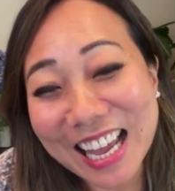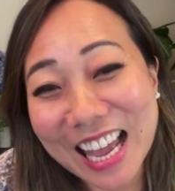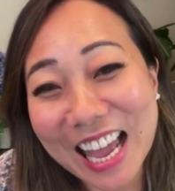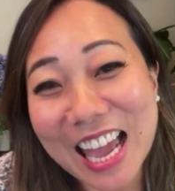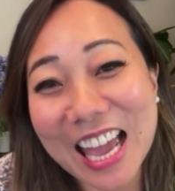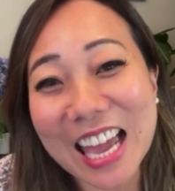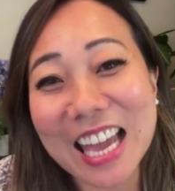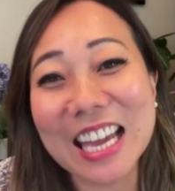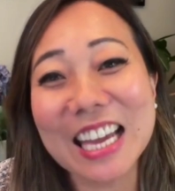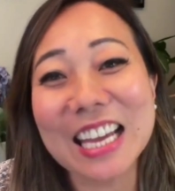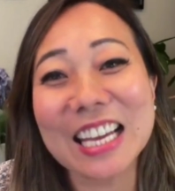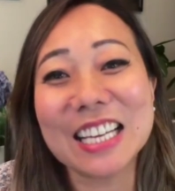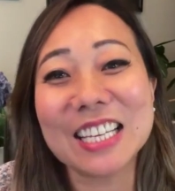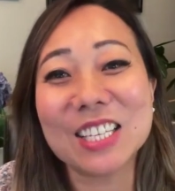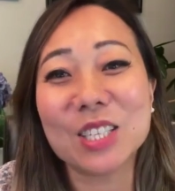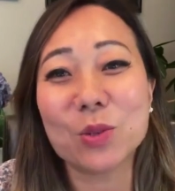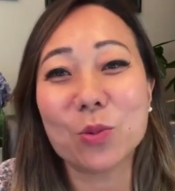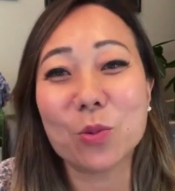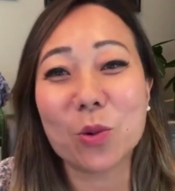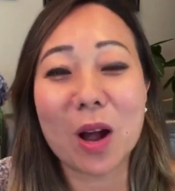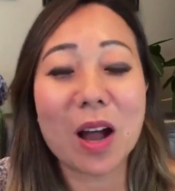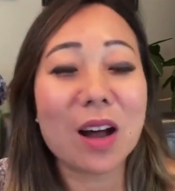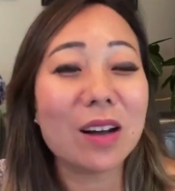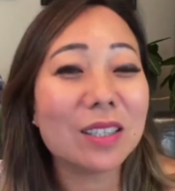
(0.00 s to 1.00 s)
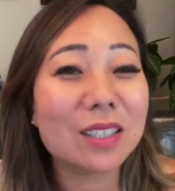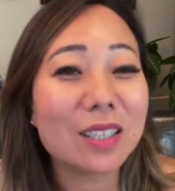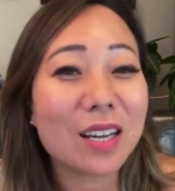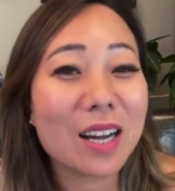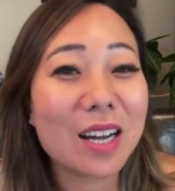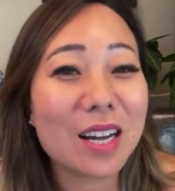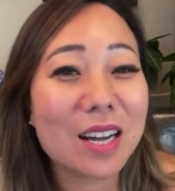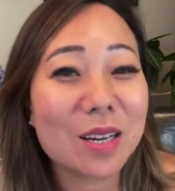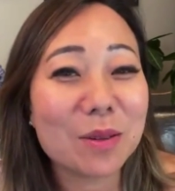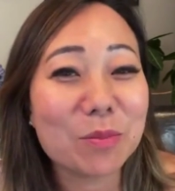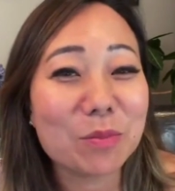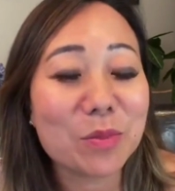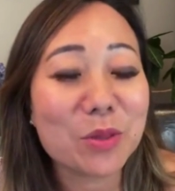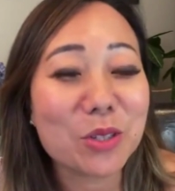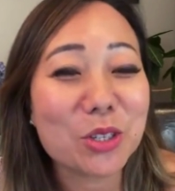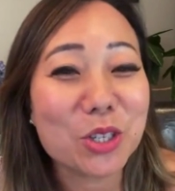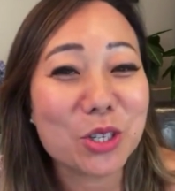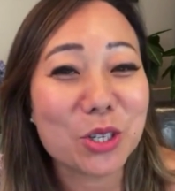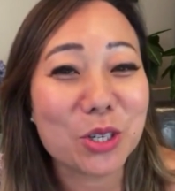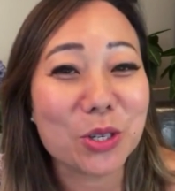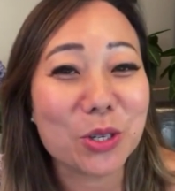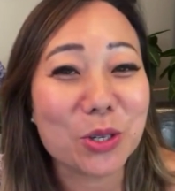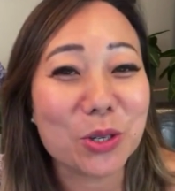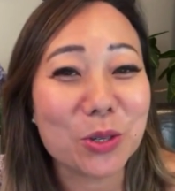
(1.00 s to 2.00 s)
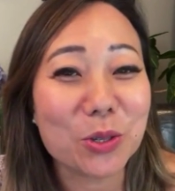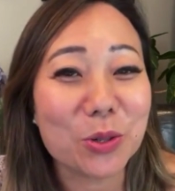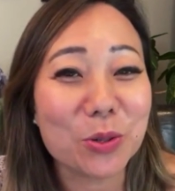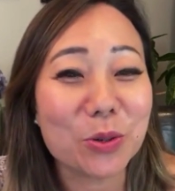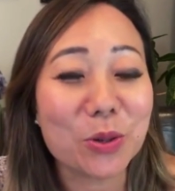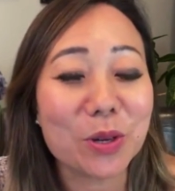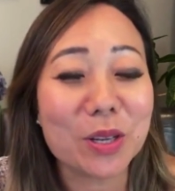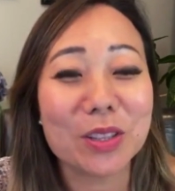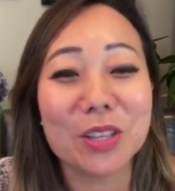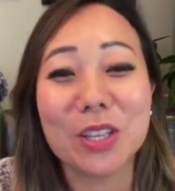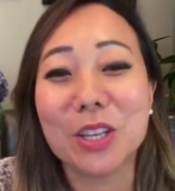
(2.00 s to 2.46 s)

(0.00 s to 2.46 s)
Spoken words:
and welcome to